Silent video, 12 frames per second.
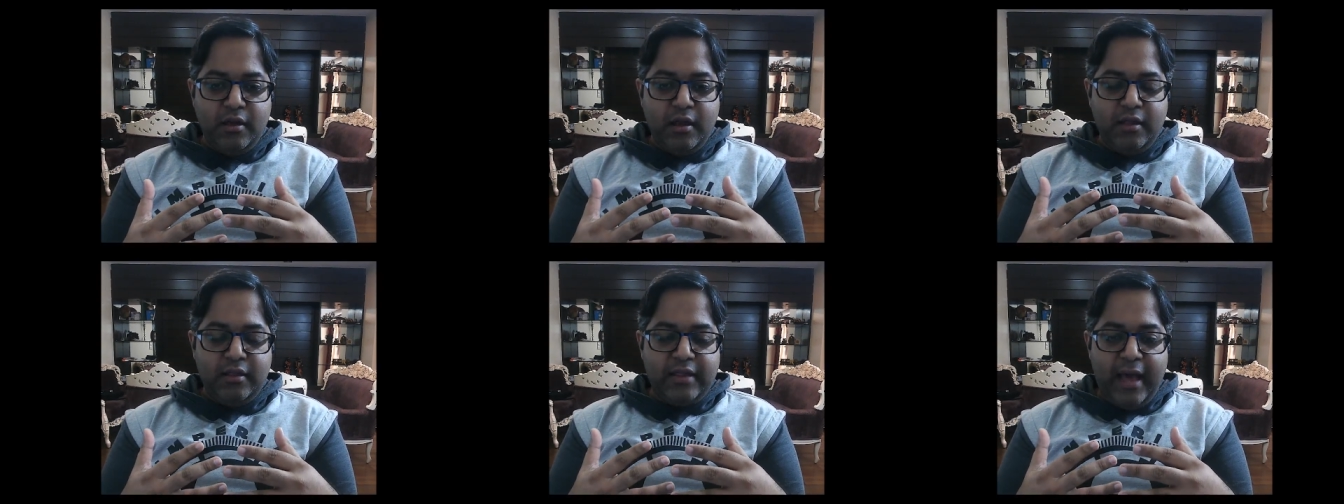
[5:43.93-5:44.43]

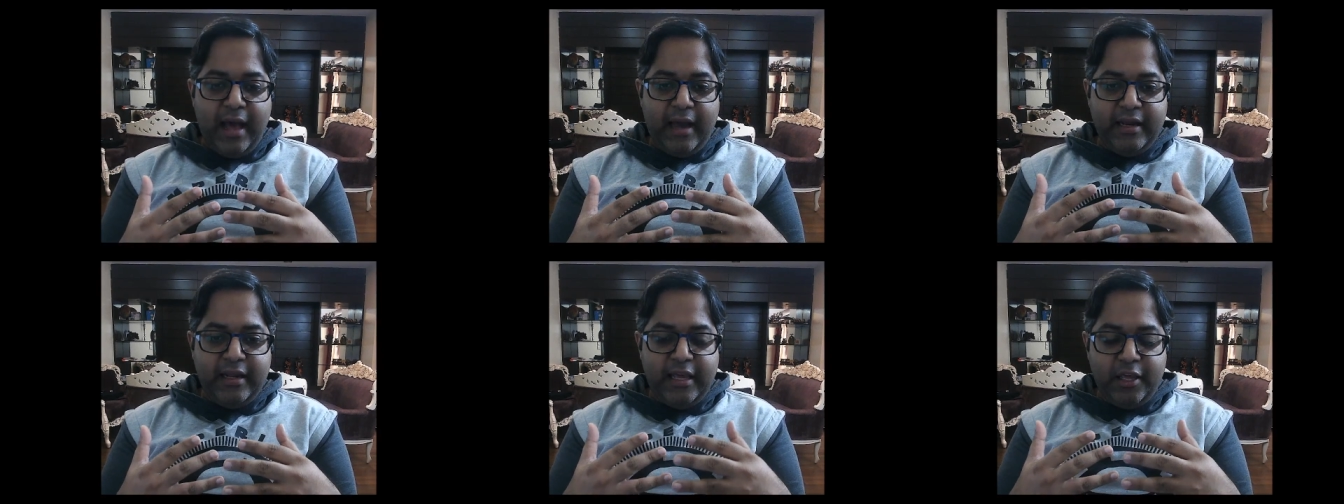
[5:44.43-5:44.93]

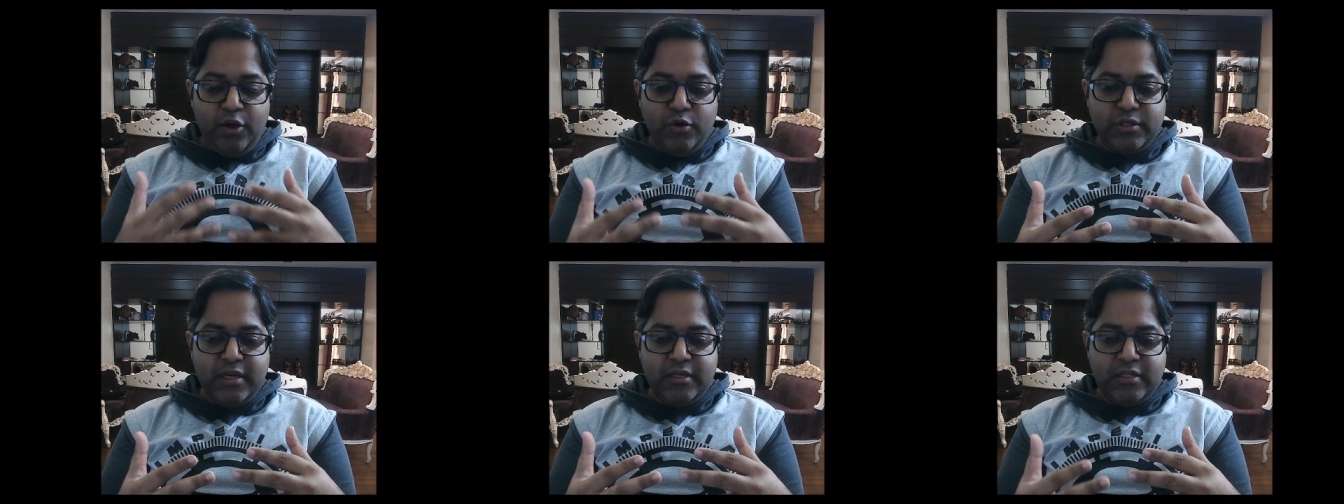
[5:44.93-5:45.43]
that he
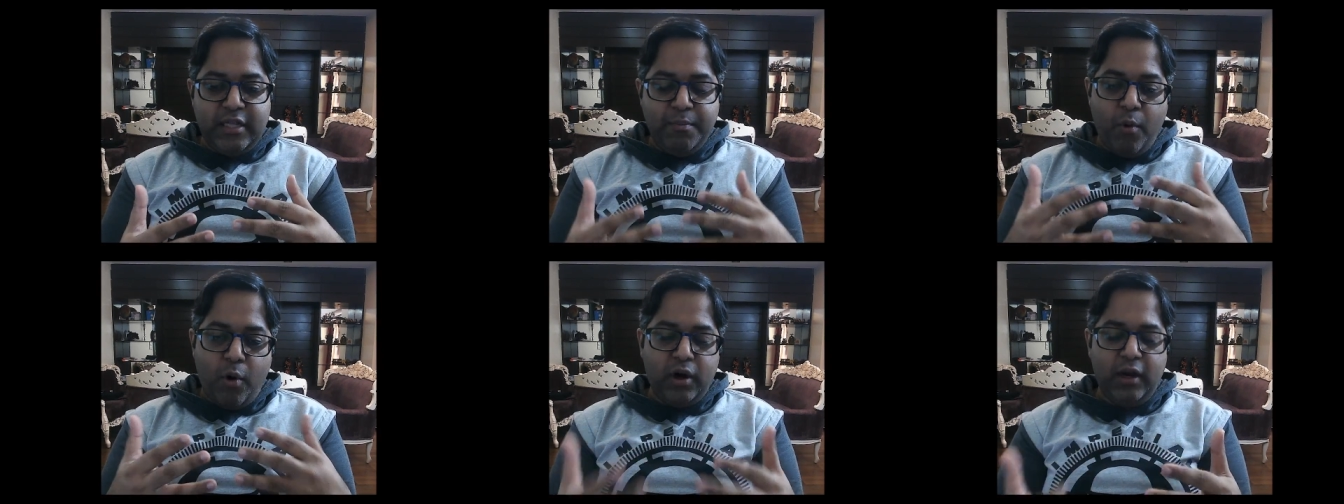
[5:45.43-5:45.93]
uses the
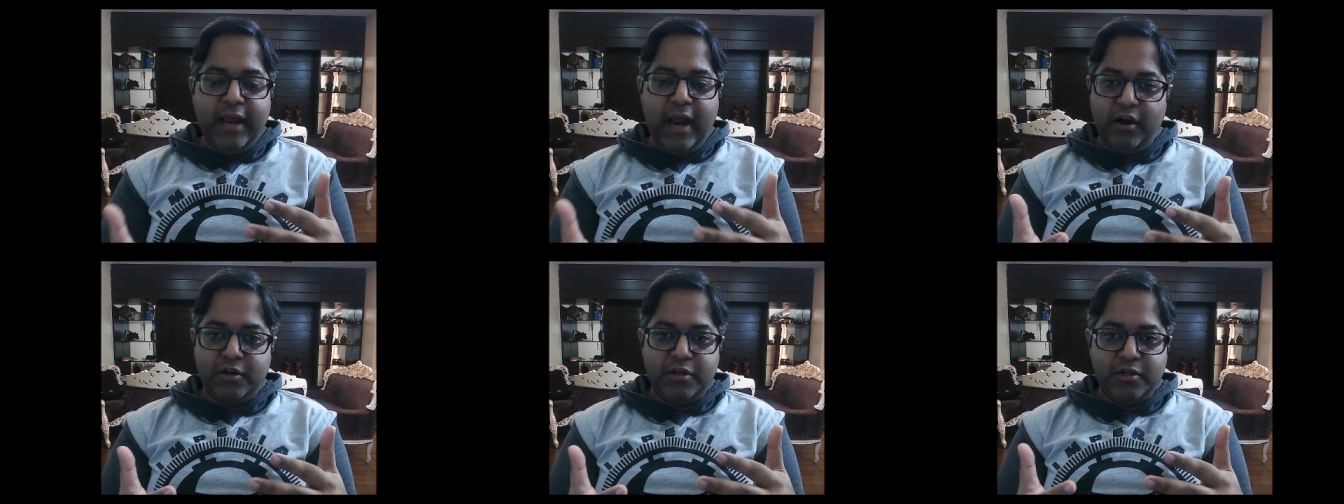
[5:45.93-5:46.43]
mortal
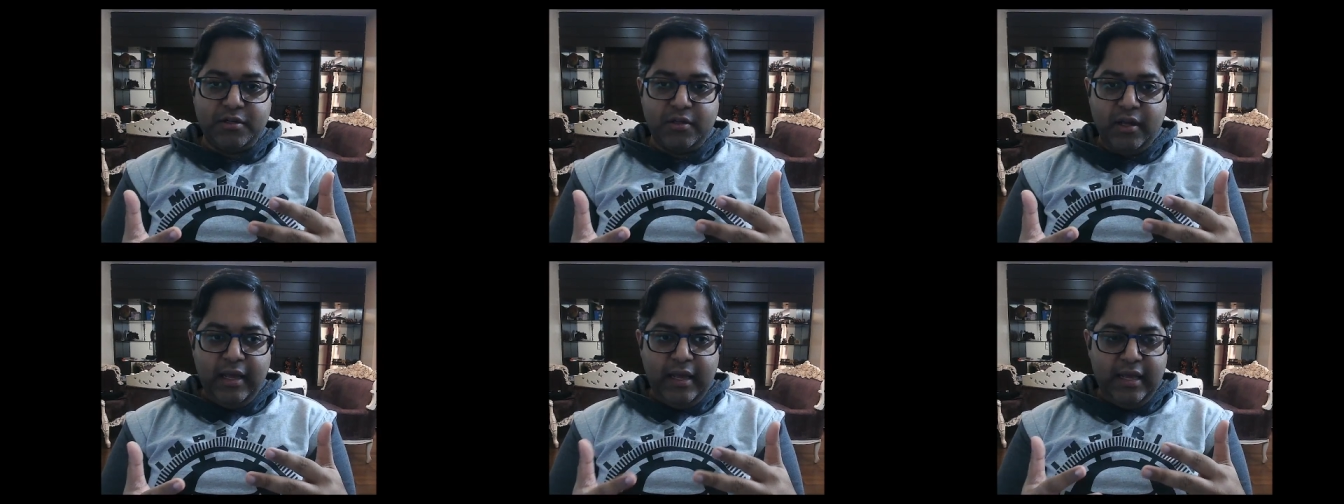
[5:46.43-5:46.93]
characters
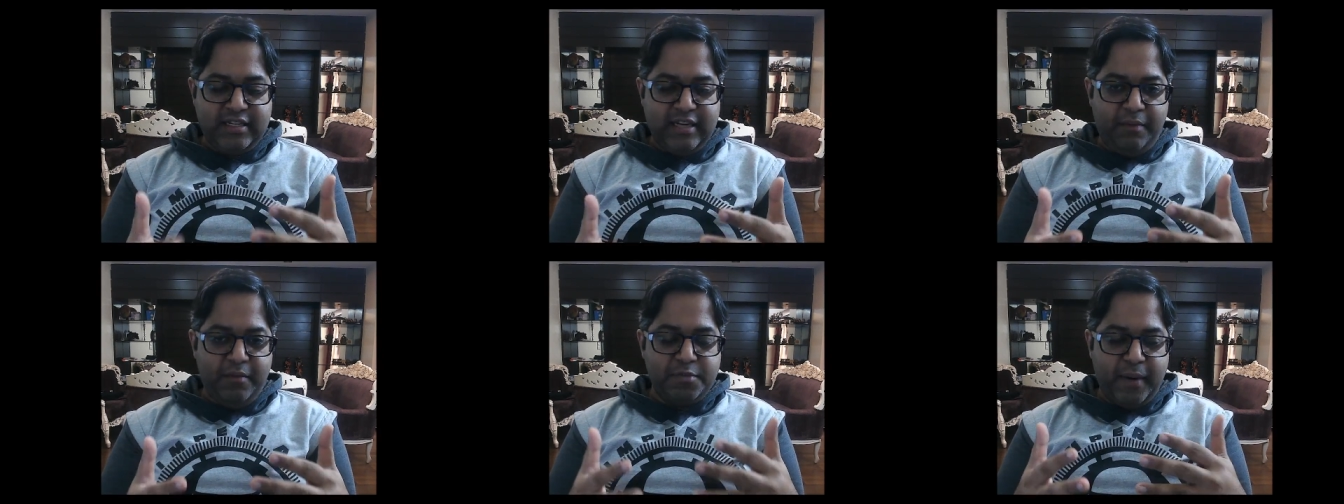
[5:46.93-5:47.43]

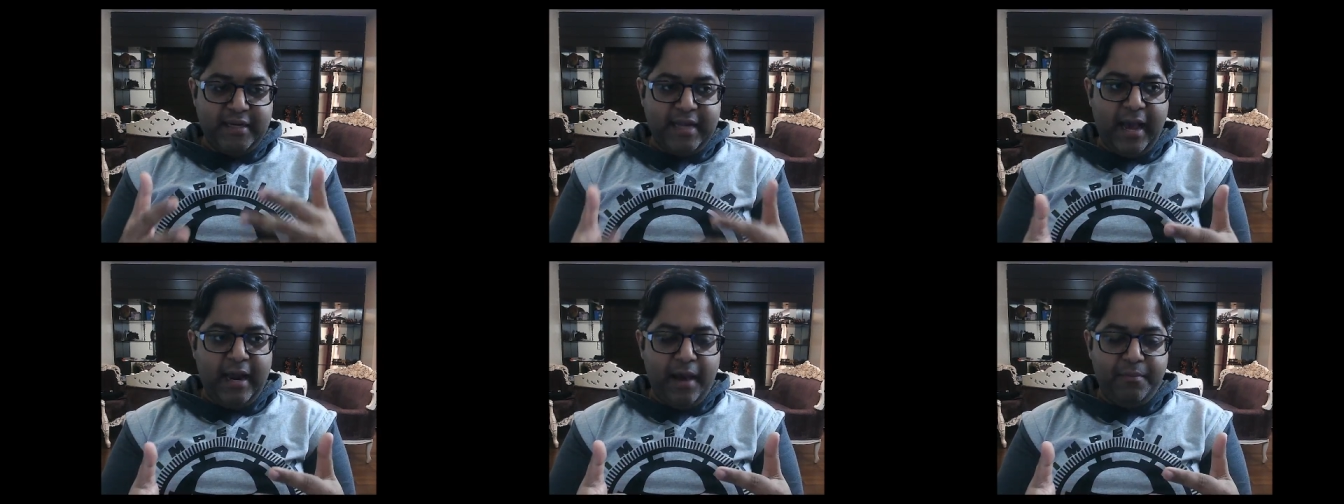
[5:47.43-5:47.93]
established by
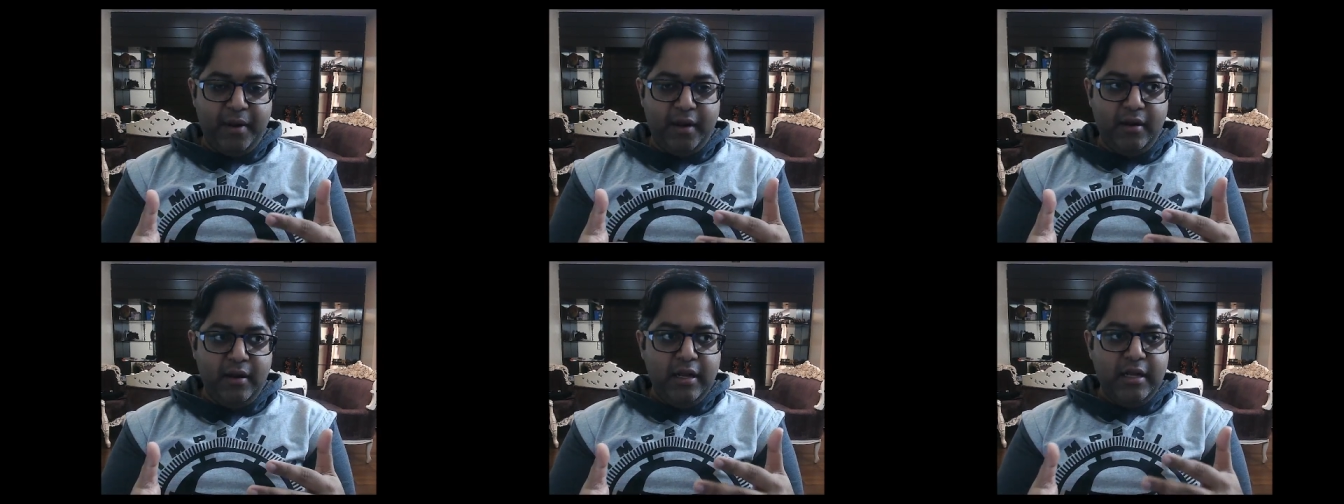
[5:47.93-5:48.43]
Dan
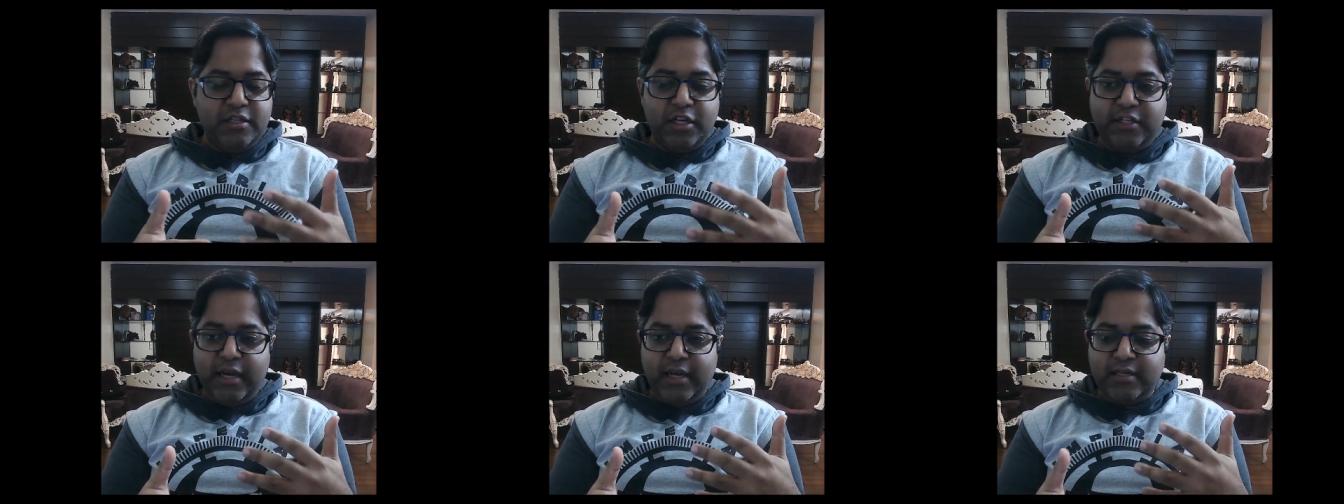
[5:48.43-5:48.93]
Abnett,
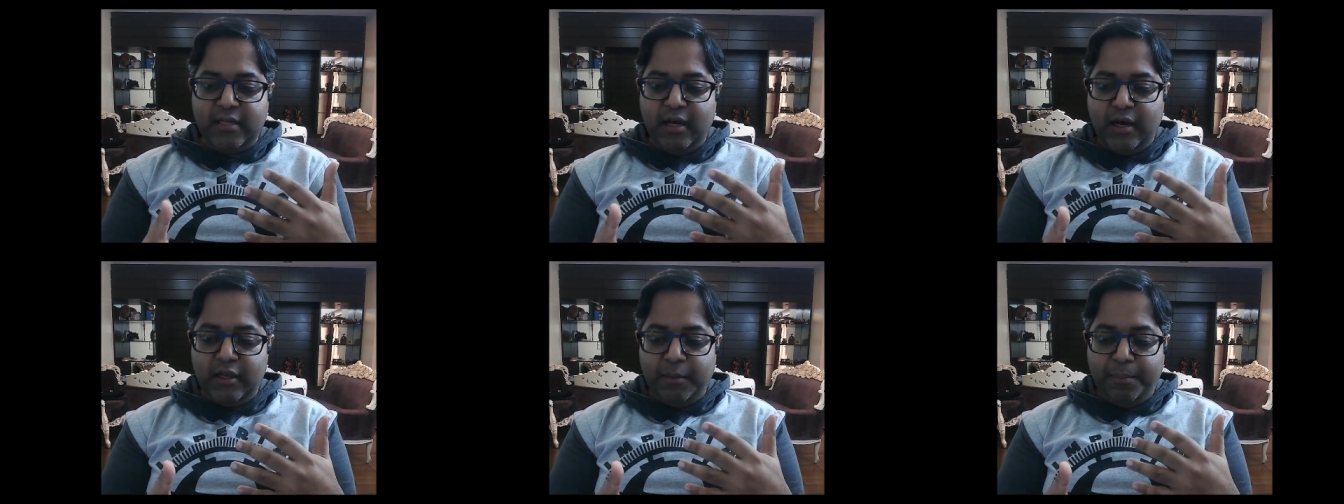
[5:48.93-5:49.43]
such as
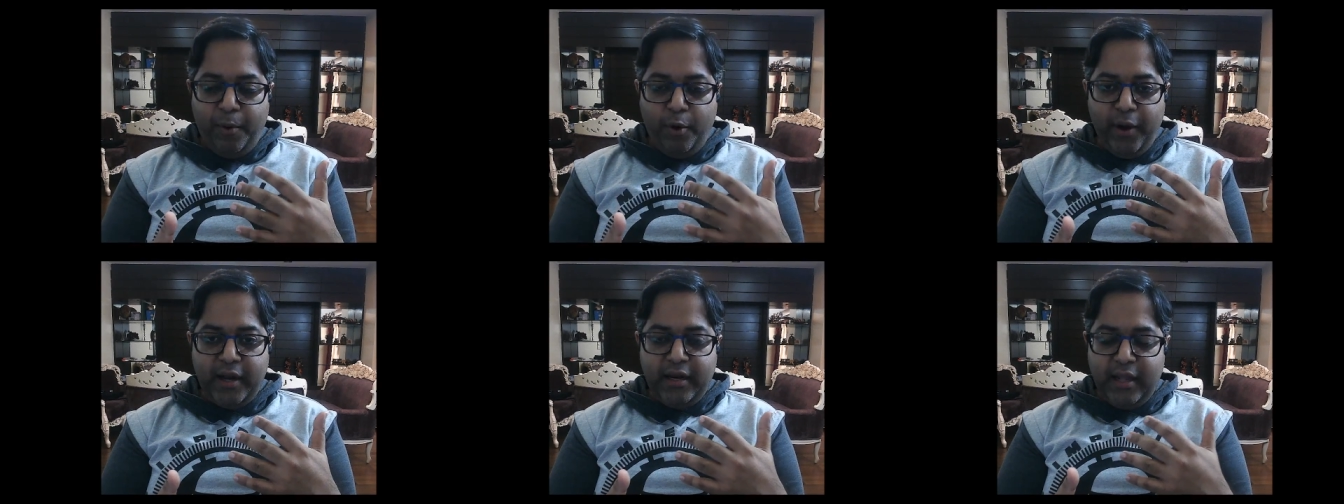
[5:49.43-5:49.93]
the
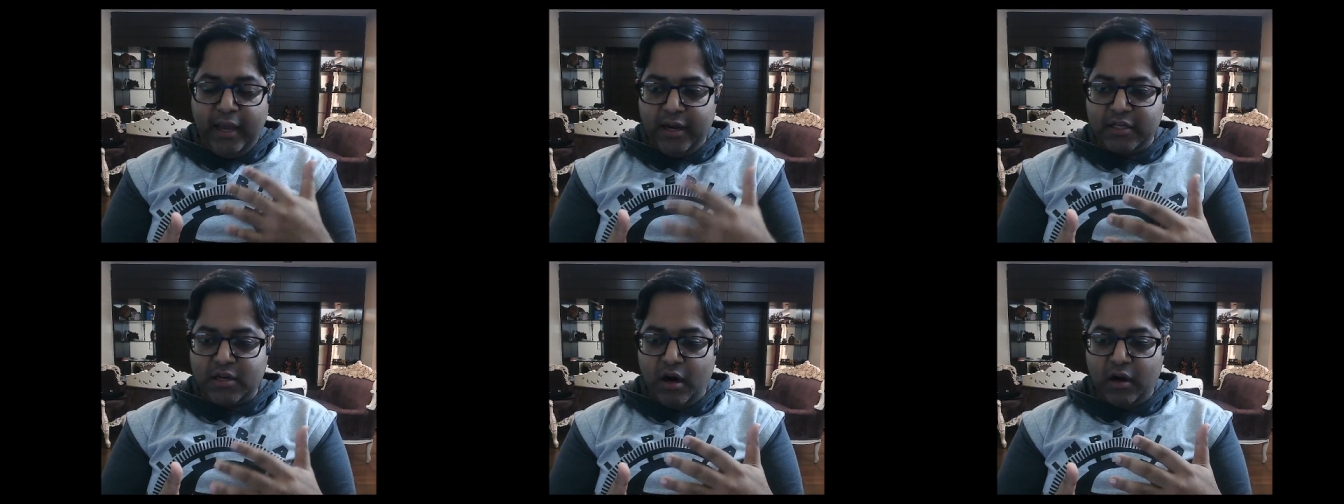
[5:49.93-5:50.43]
poet
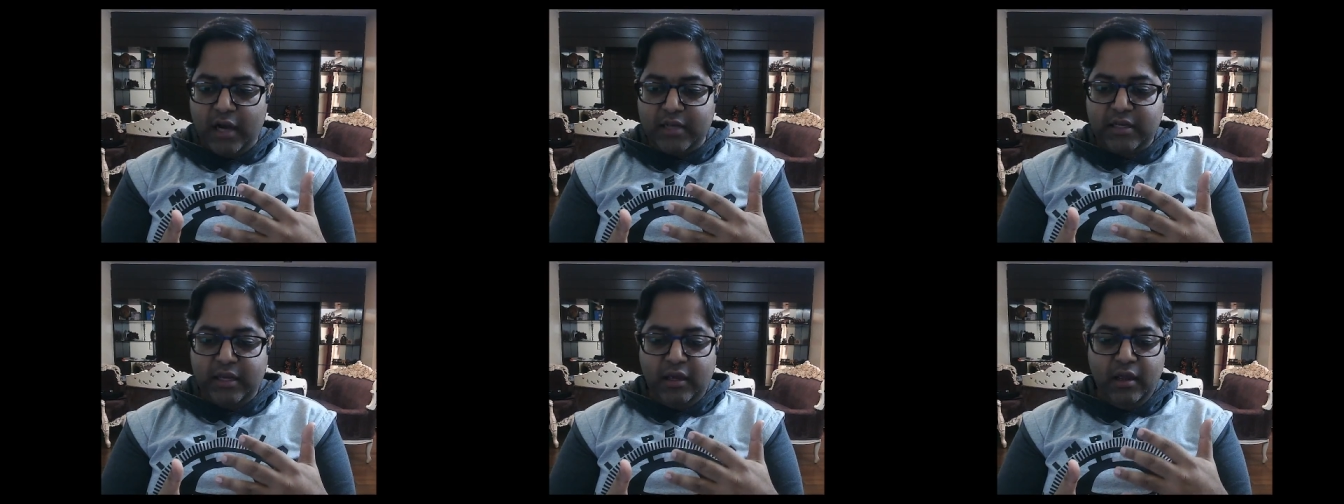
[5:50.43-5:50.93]
Ignis
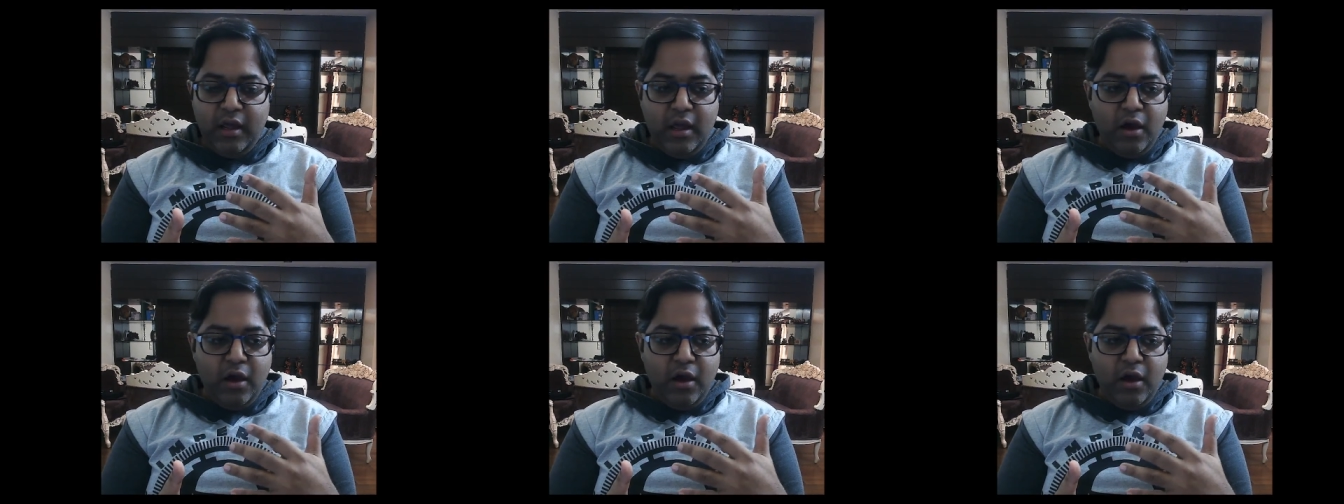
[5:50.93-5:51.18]
Carcassi,